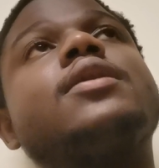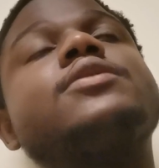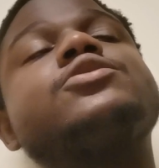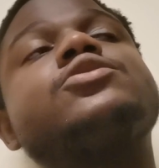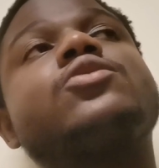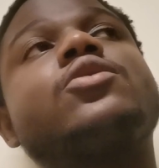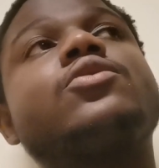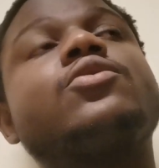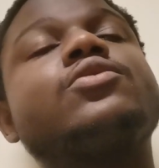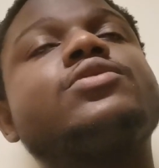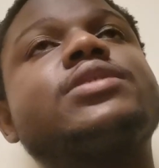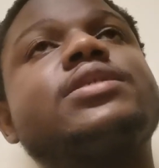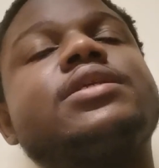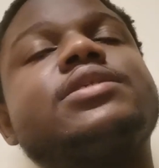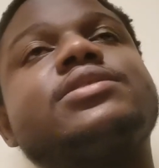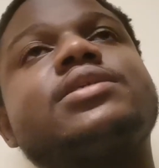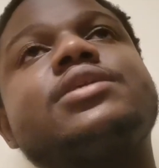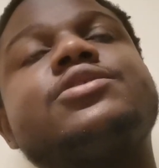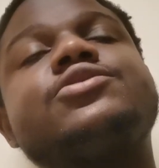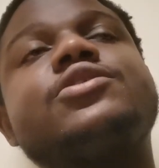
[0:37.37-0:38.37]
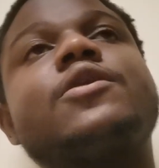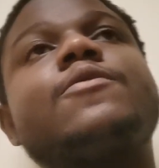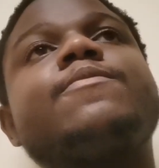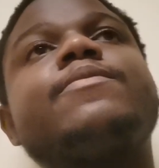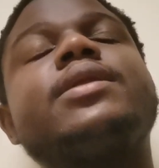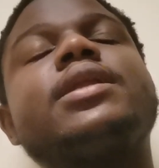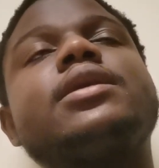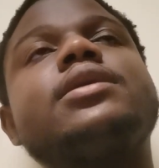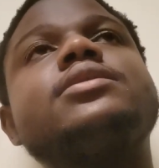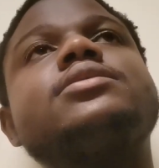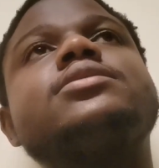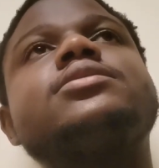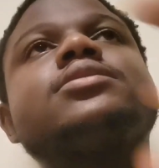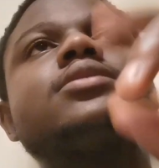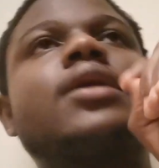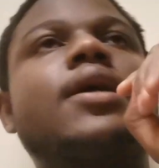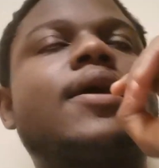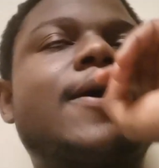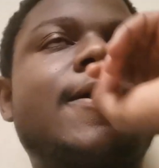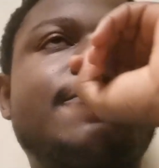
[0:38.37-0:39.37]
Store notes in a central
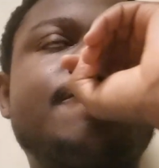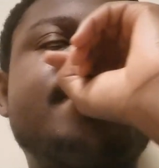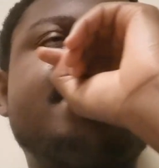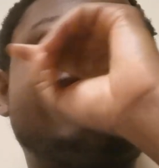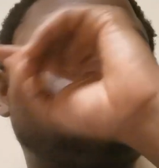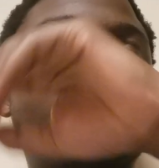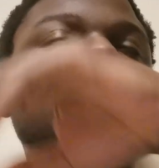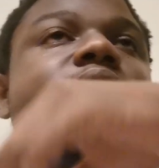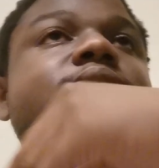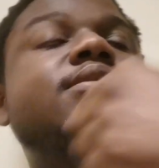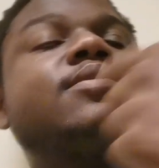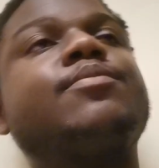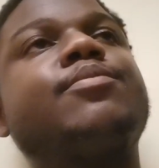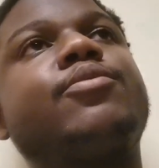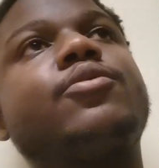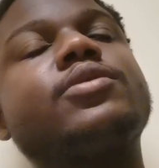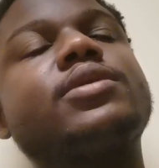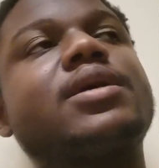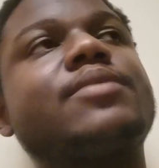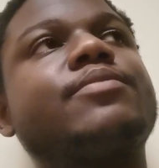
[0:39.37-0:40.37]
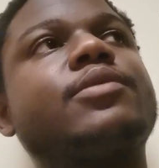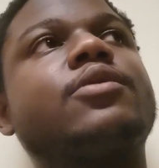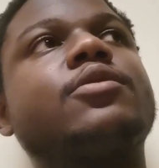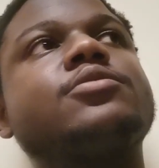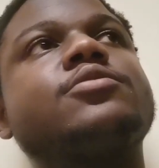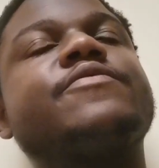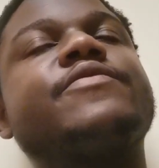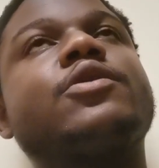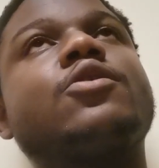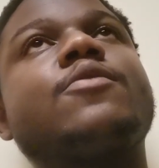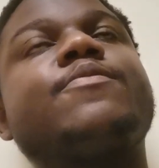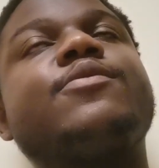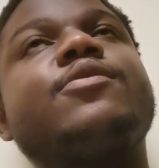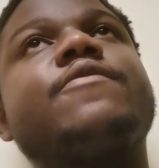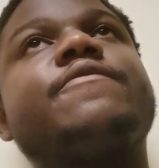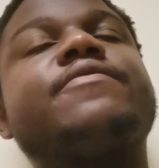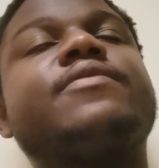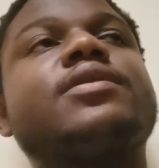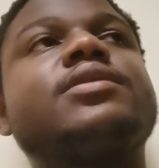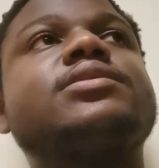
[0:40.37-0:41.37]
place. This is important because of a couple
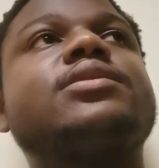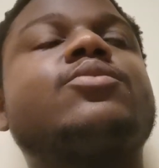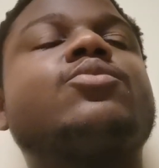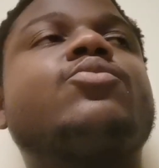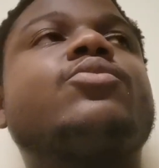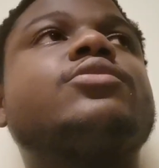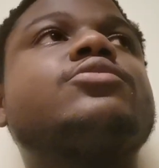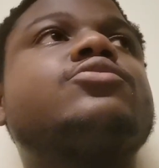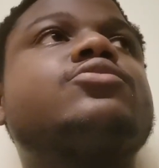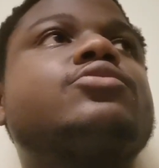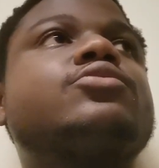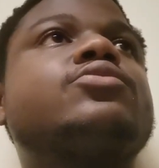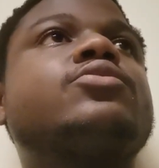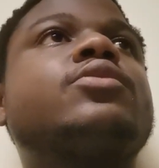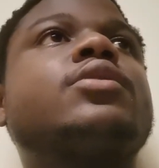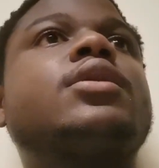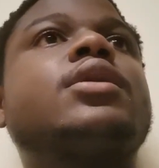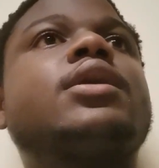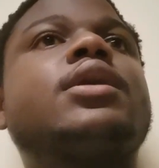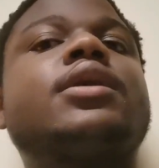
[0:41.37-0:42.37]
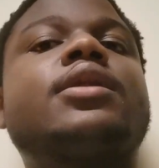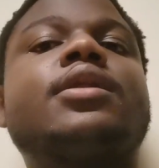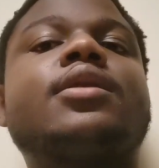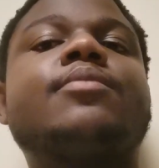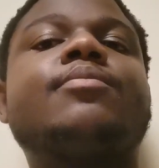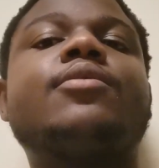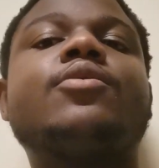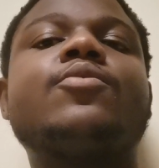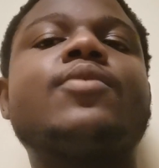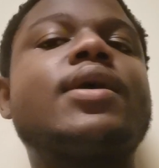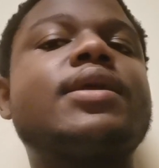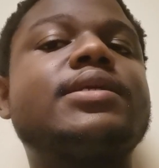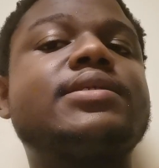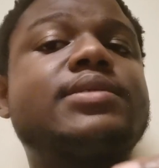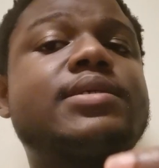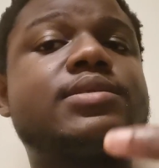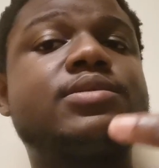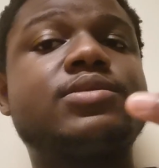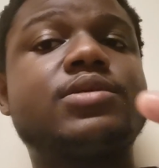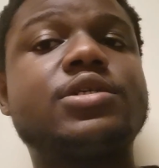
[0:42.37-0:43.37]
of things I want to do. Number one
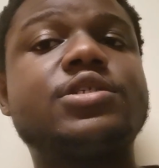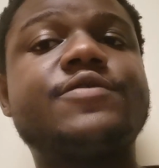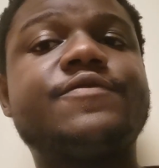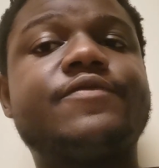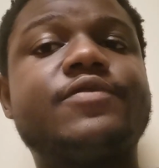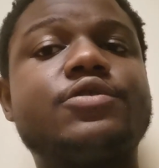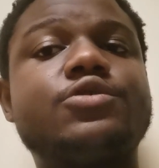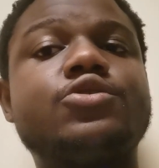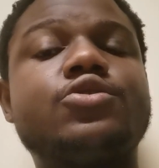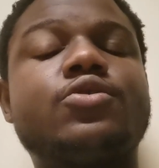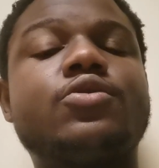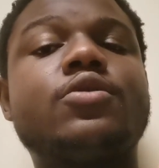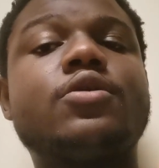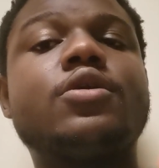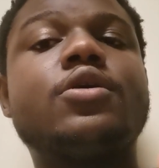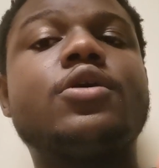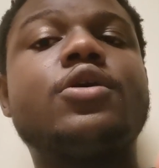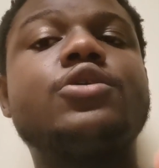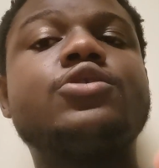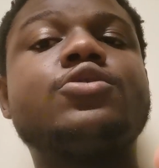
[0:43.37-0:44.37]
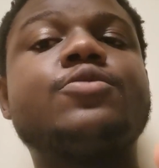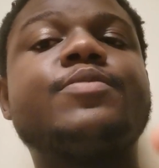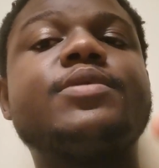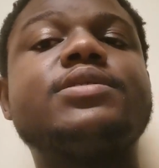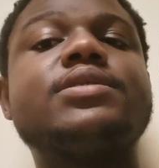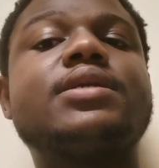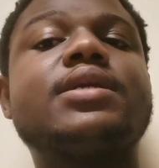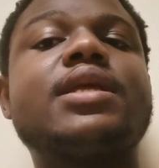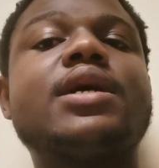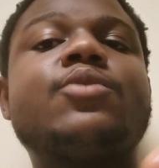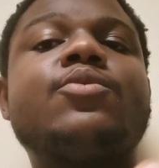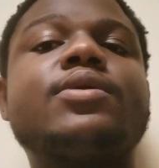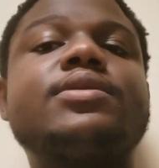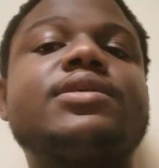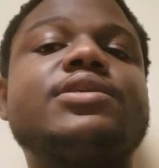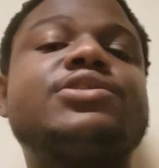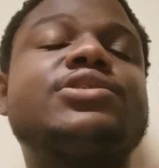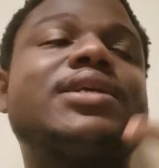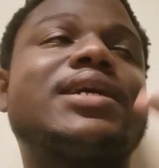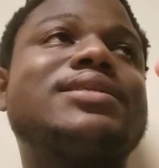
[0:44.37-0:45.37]
is a search feature. So basically, I
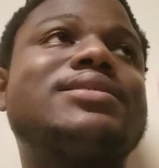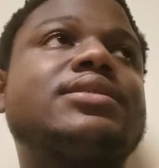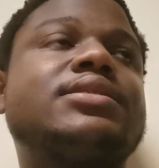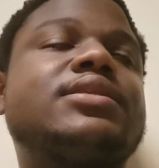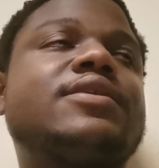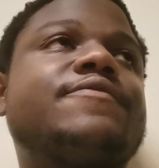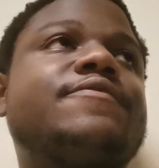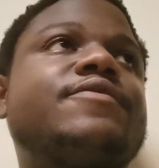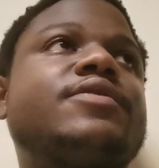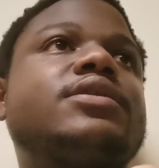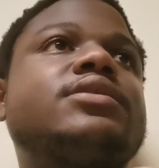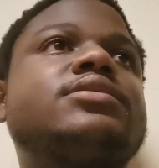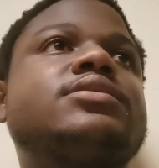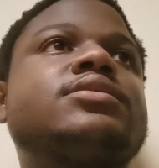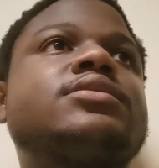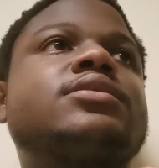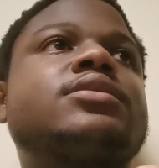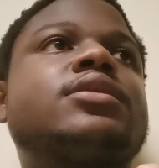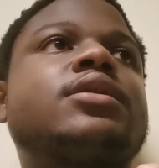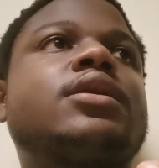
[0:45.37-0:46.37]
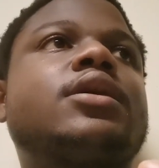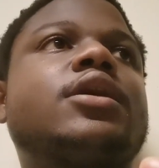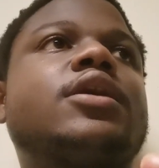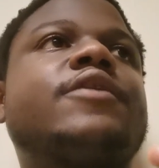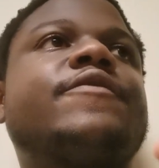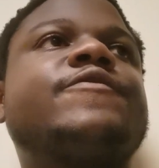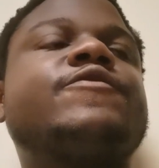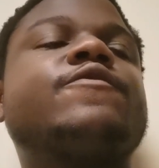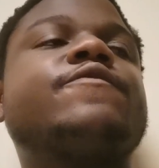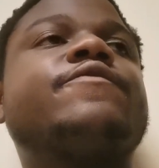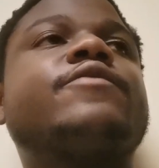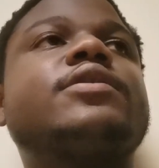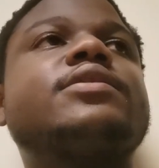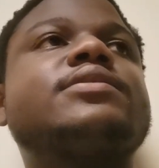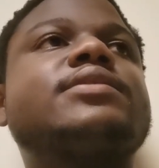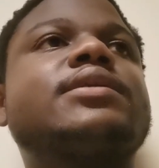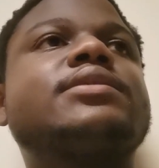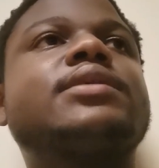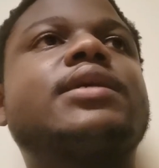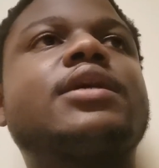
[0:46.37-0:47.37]
want a chat interface. So for
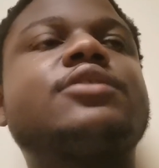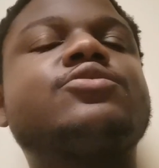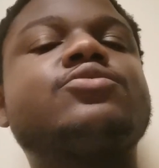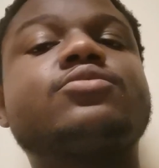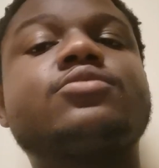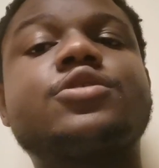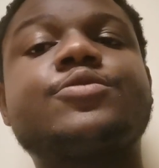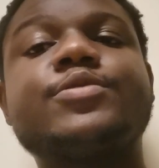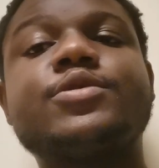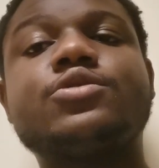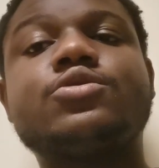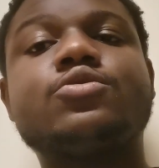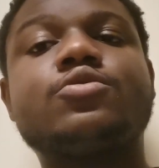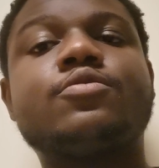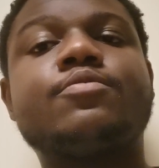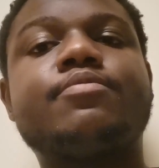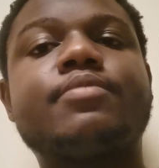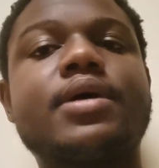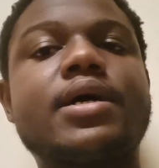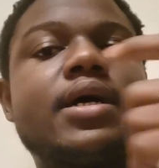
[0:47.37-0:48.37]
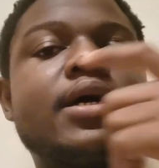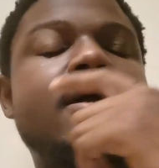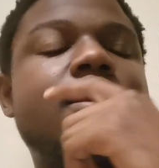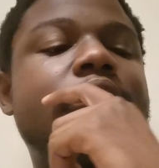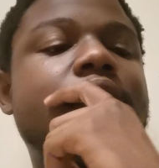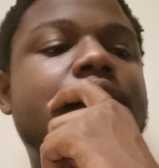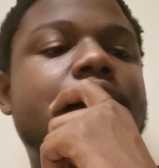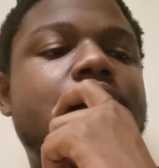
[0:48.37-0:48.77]
instance, I had to speak to my